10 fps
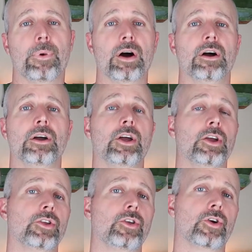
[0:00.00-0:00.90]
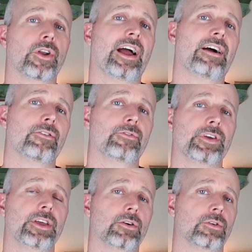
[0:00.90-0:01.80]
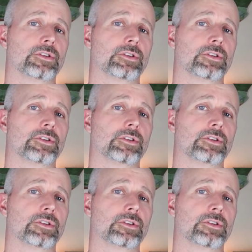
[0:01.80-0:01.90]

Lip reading: but you're going to have a vehicle.